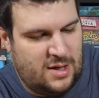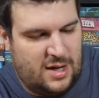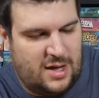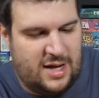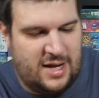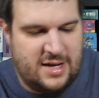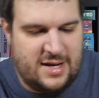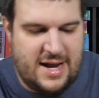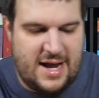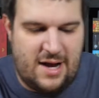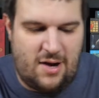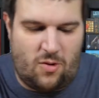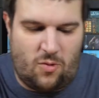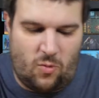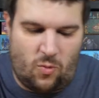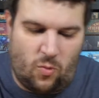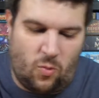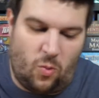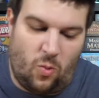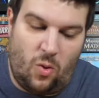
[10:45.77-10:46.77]
And now
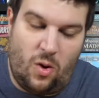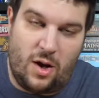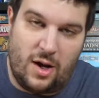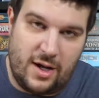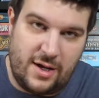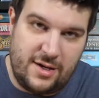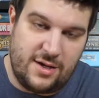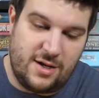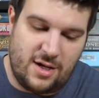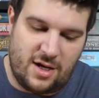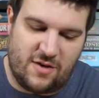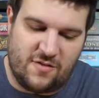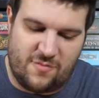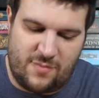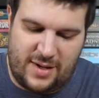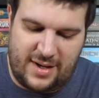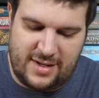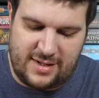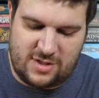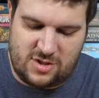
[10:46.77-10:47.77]
1 of
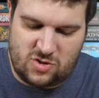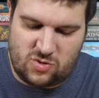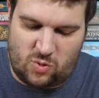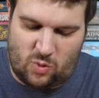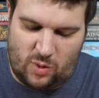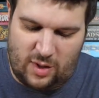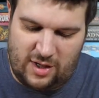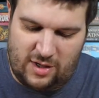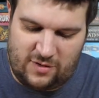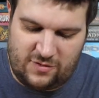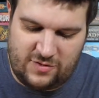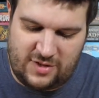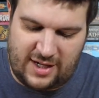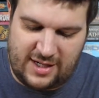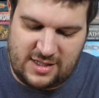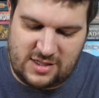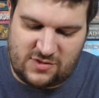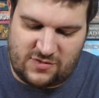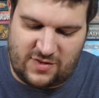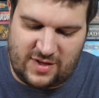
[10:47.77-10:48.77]
my 12
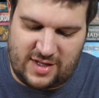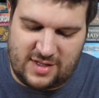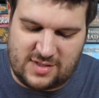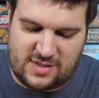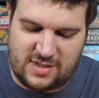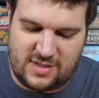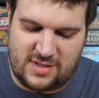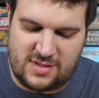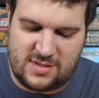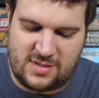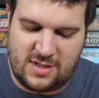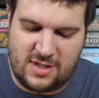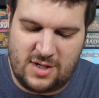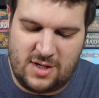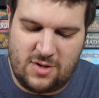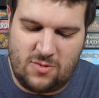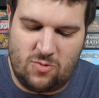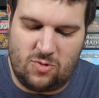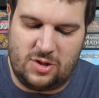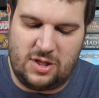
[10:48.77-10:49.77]
dice faces
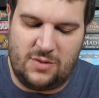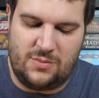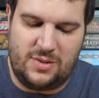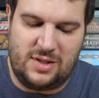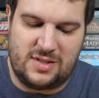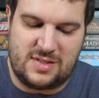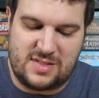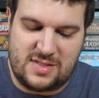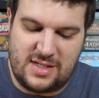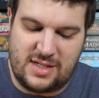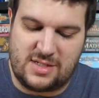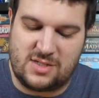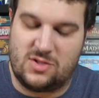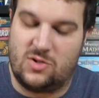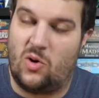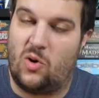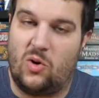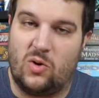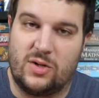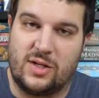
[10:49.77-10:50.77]
will get me 6
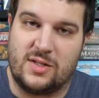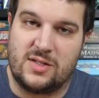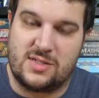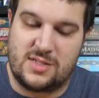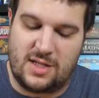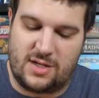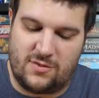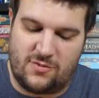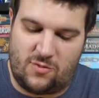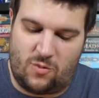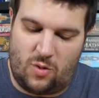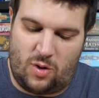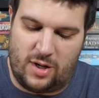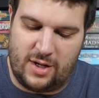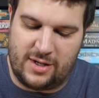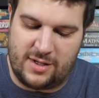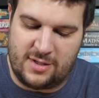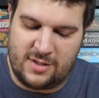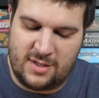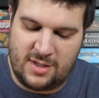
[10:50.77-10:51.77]
gold instead of
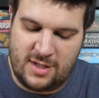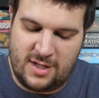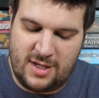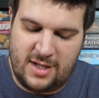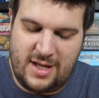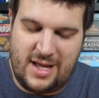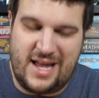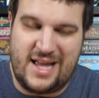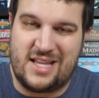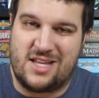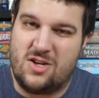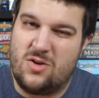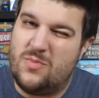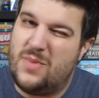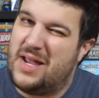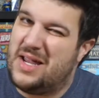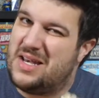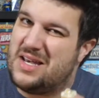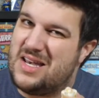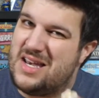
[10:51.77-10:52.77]
1. And you
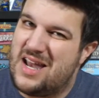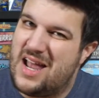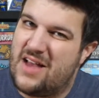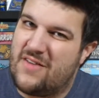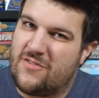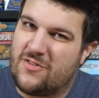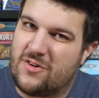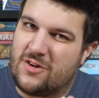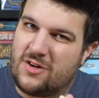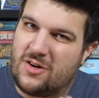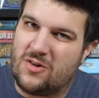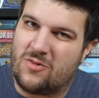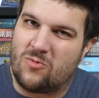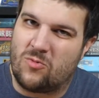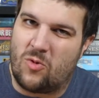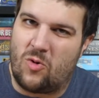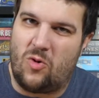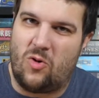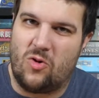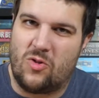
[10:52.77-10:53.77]
may never
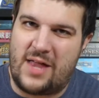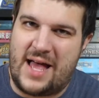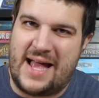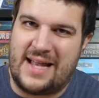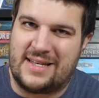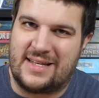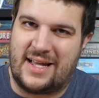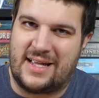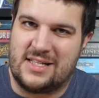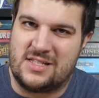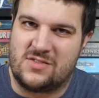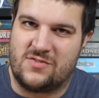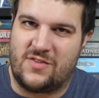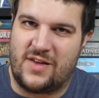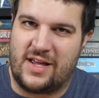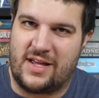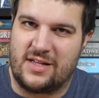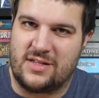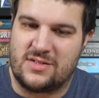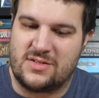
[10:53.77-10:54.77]
roll that dice
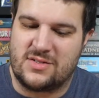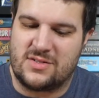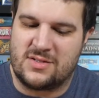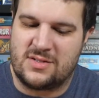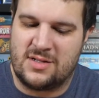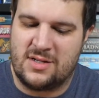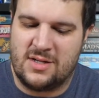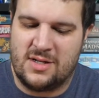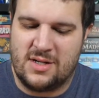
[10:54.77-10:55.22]
face.